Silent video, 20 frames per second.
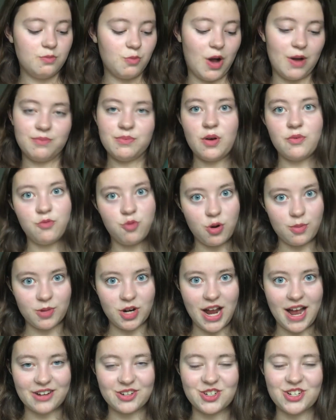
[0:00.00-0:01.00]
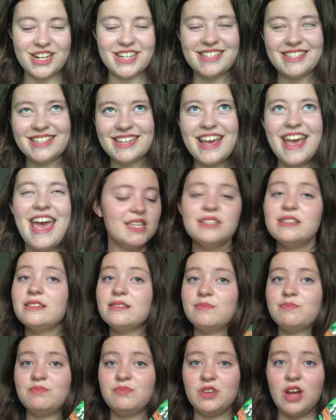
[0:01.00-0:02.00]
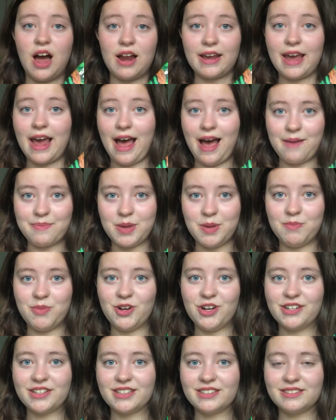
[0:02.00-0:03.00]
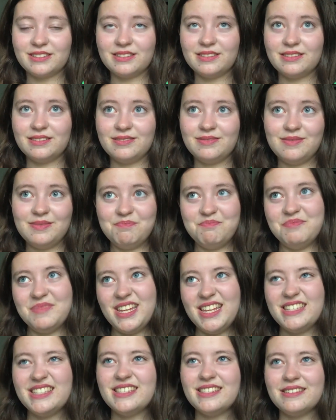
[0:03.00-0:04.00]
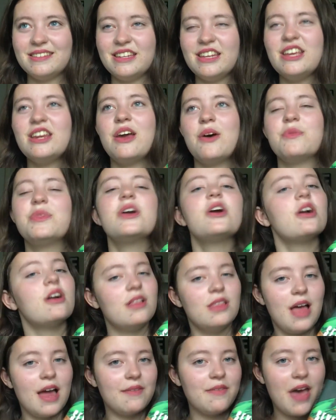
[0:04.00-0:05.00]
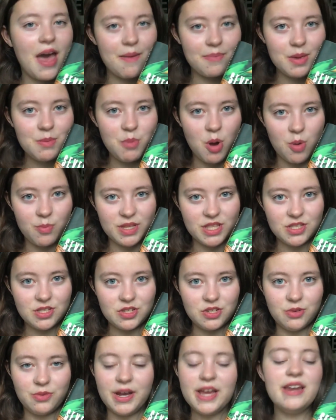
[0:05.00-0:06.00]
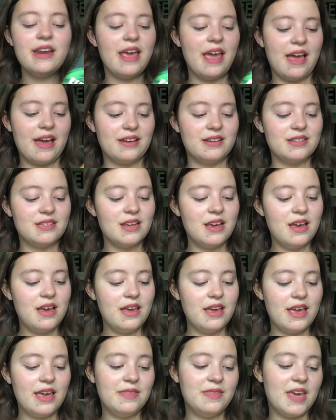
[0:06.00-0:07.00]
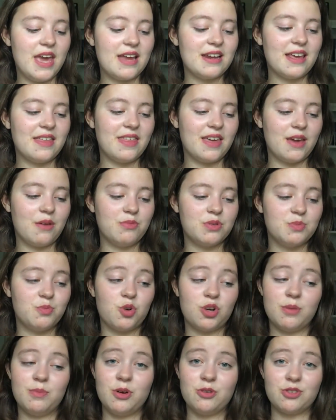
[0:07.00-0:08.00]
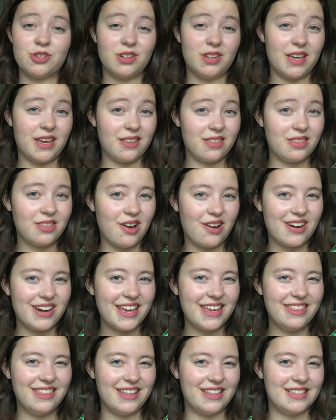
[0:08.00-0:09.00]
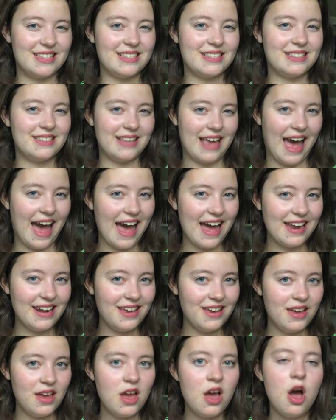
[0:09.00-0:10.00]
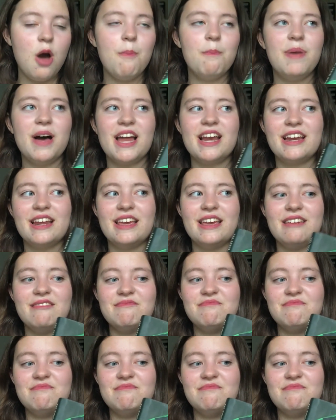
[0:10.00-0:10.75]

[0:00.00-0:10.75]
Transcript: well, a former actress. This is not a happy book. It's, you know, there are a lot of happy moments to it, and in the end I think it was more emotionally cathartic than sad, but